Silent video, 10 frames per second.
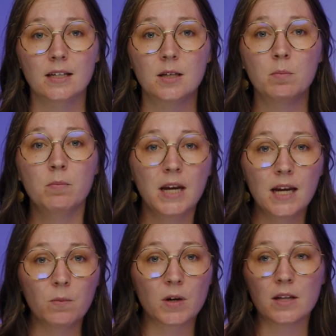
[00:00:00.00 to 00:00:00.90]
to
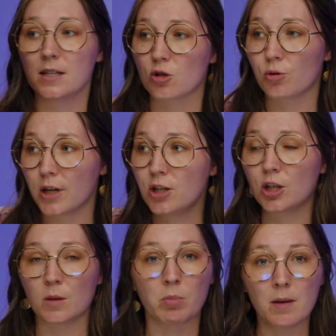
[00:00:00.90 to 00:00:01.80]
be one of these
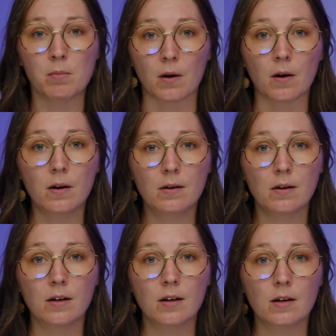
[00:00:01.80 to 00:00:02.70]
Christian people,
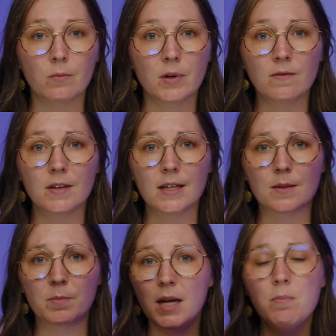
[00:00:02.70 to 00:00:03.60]
one of
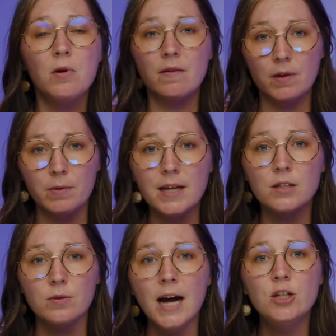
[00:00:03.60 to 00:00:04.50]
these people of the
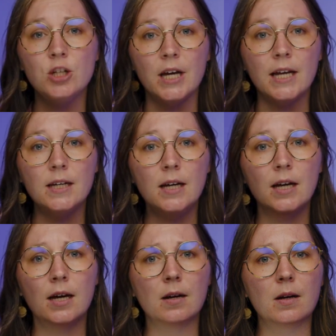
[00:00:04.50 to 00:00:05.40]
resurrection,
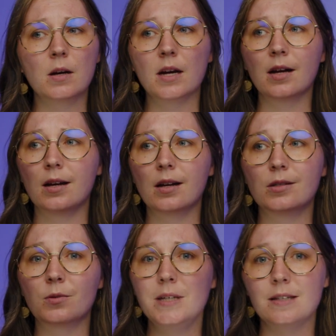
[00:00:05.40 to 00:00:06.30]
uh,
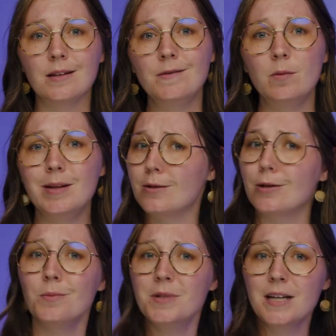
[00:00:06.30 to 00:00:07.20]
do we still have to be
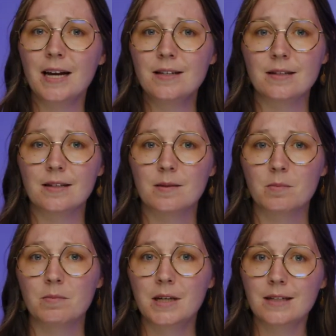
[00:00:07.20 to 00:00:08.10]
circumcised?
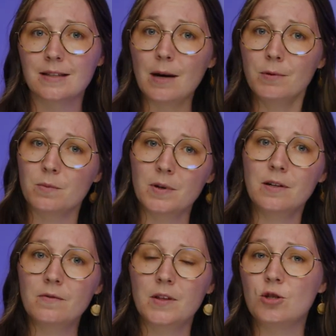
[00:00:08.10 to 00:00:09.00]
Because that was one
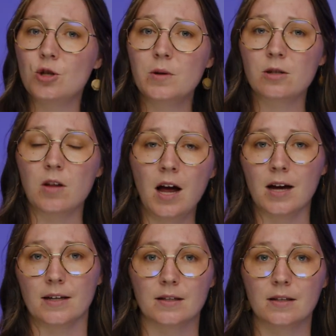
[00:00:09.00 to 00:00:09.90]
of the Jewish
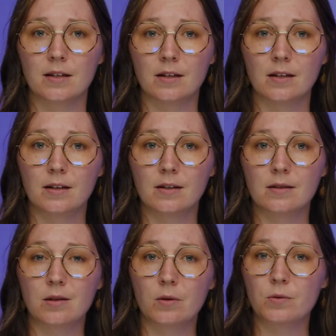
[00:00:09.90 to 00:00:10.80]
laws.
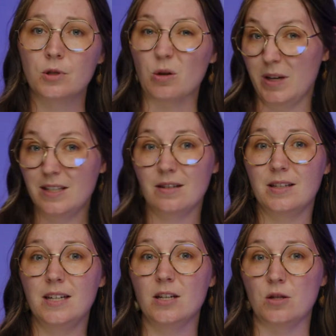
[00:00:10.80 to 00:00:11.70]
So do we still
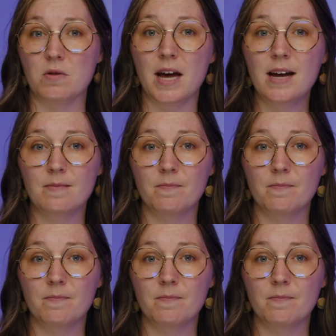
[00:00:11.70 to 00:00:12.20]
need to do that?